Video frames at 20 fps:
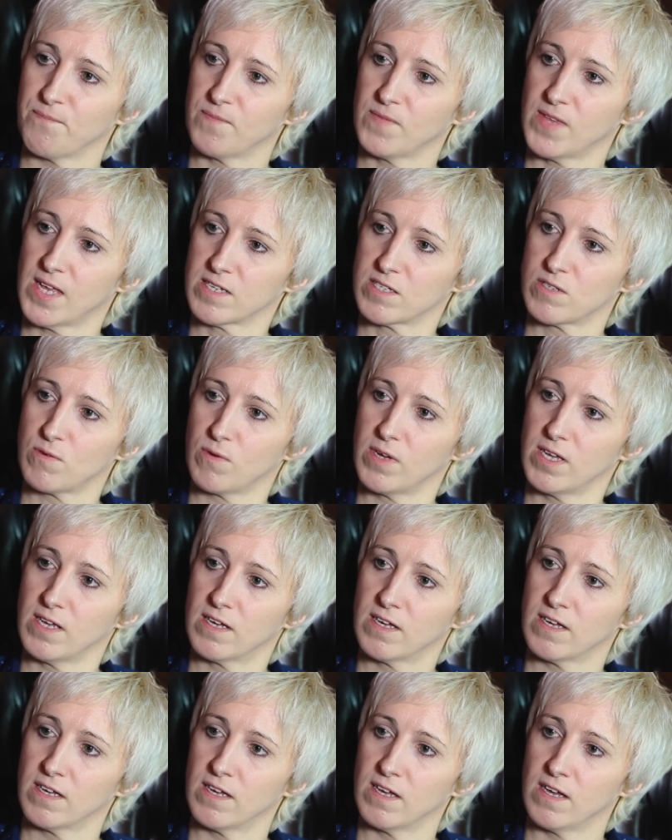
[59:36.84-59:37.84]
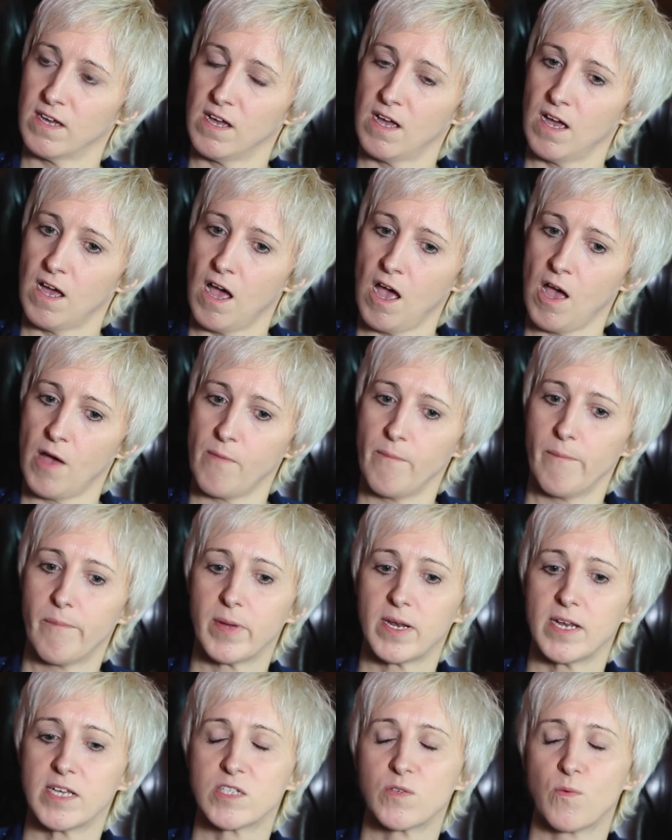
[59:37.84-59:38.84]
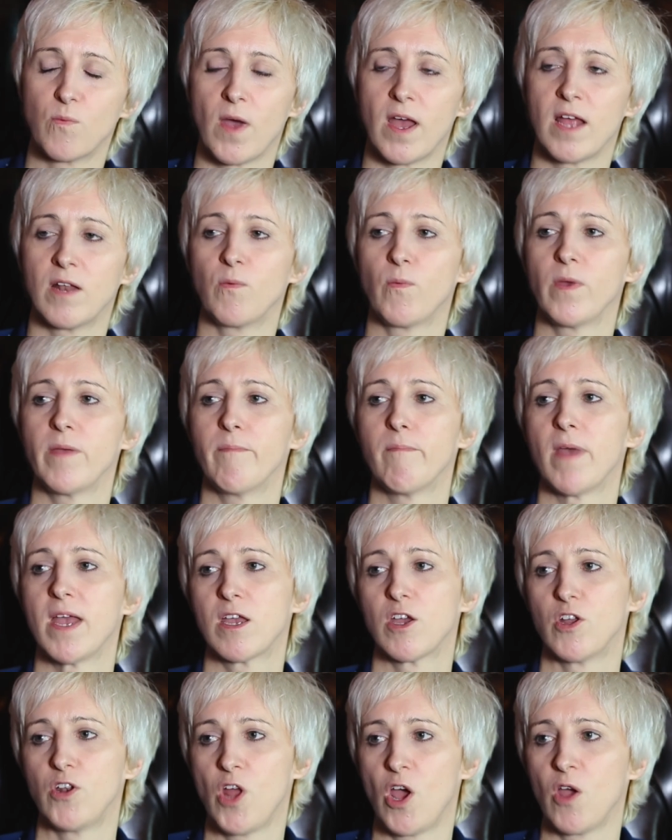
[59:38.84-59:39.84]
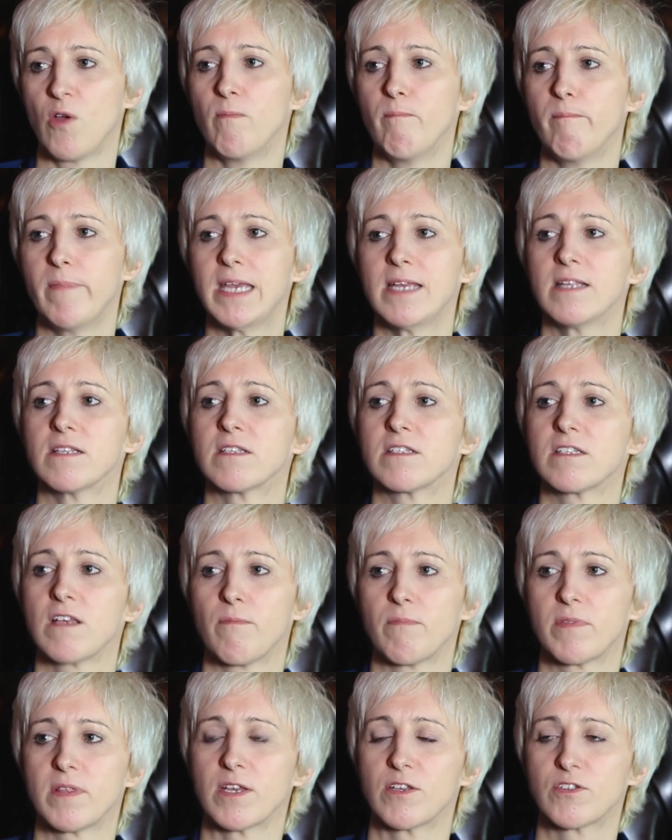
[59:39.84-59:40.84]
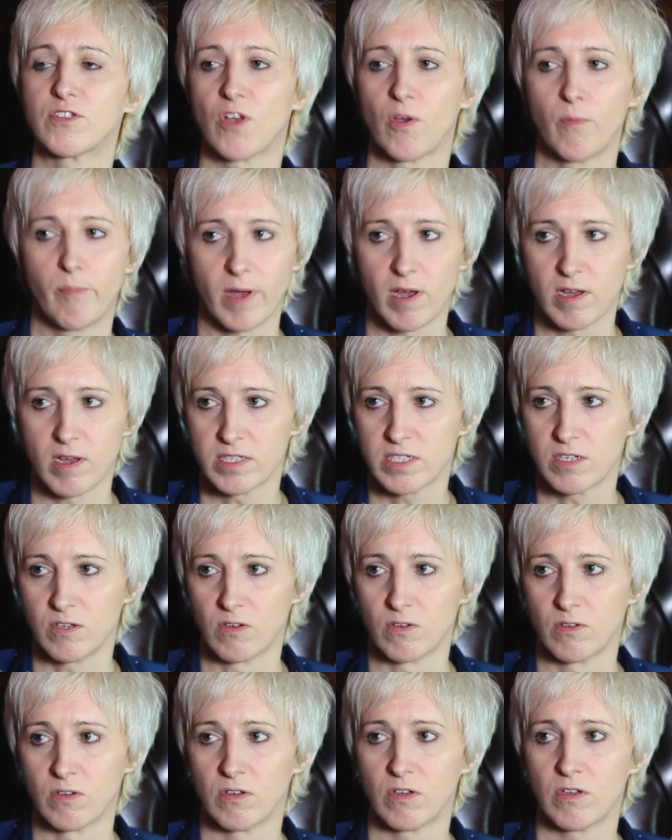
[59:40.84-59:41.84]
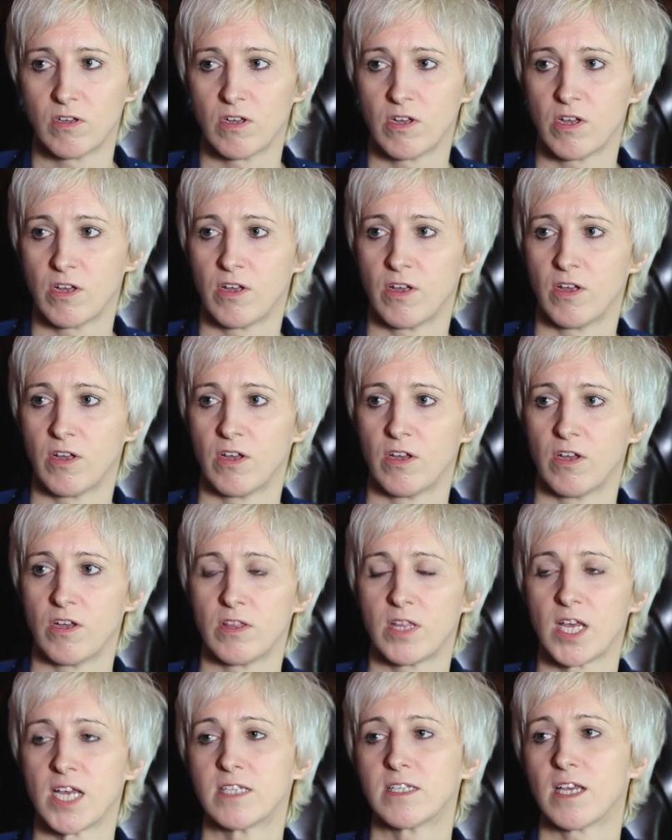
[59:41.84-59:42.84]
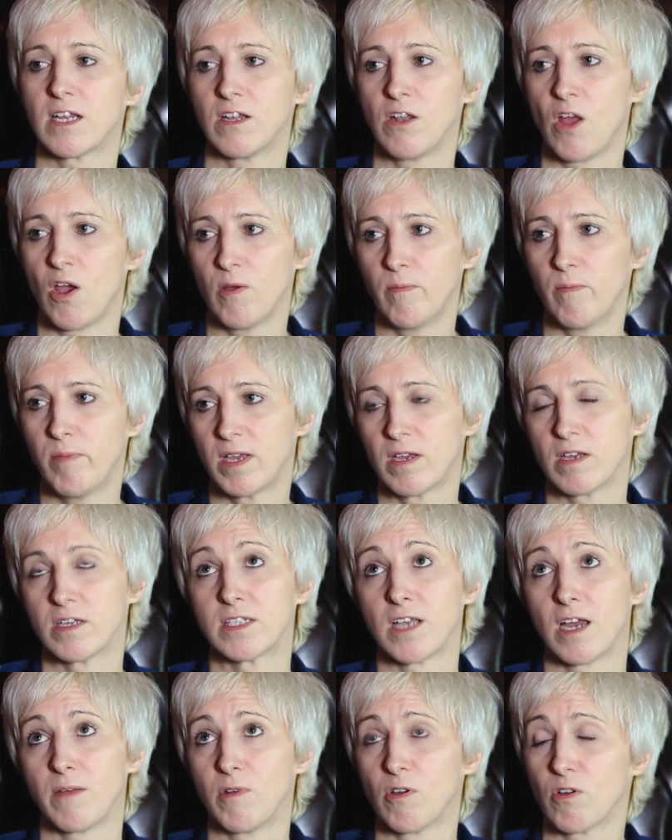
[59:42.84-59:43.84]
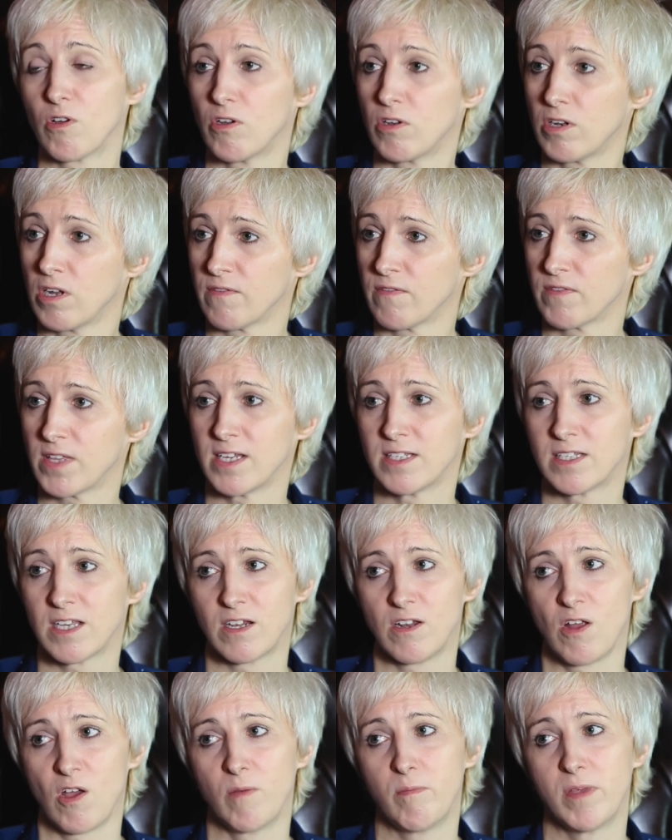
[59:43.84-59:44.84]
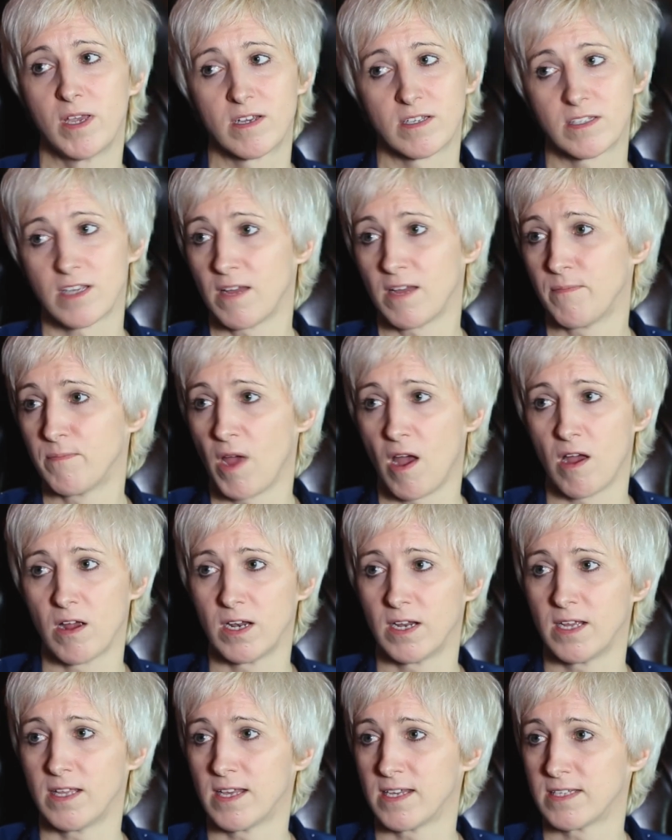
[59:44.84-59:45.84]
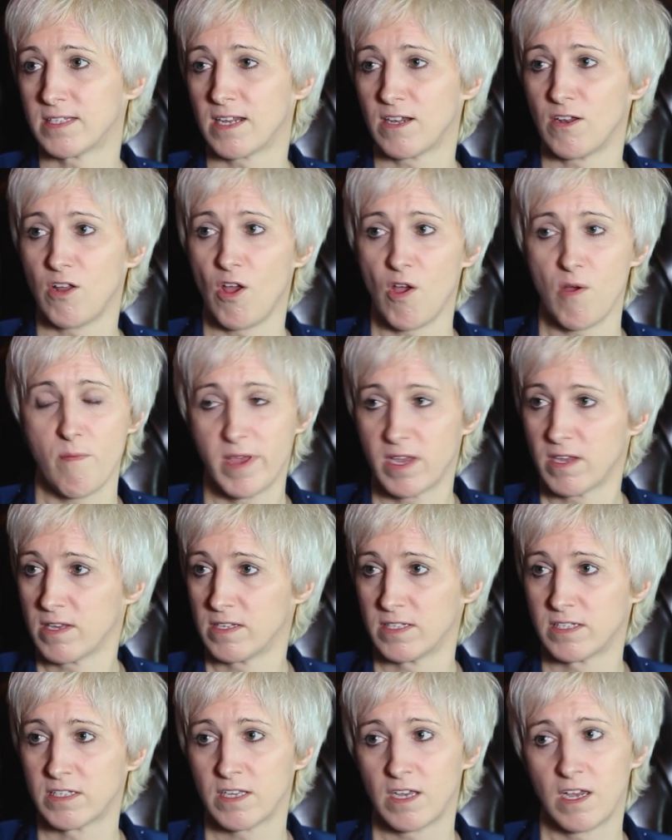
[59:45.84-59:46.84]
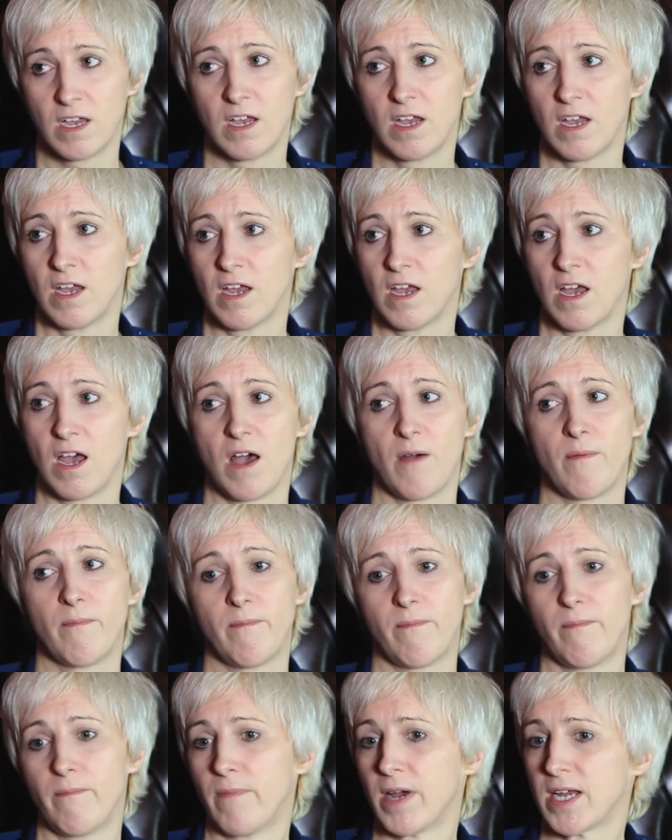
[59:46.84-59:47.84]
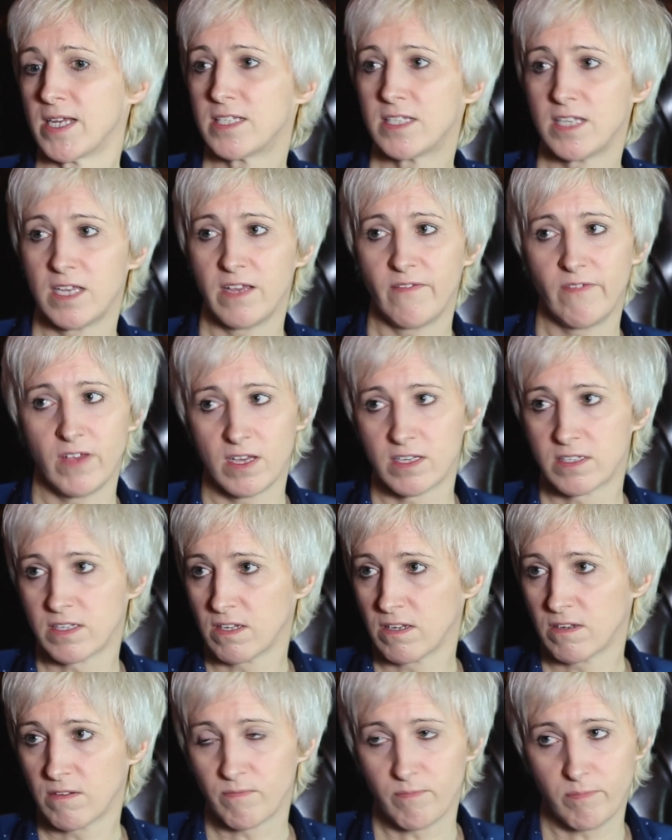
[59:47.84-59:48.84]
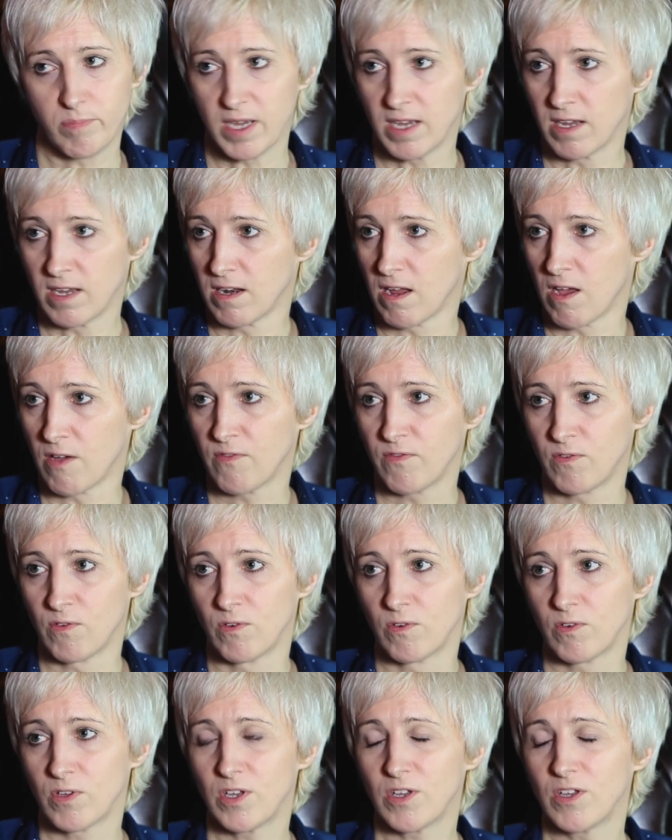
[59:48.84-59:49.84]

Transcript: But it's when we make a no mean something so personal, They said no because I'm not good enough. They said no because I'm ugly. They said no because my CV isn't big enough, or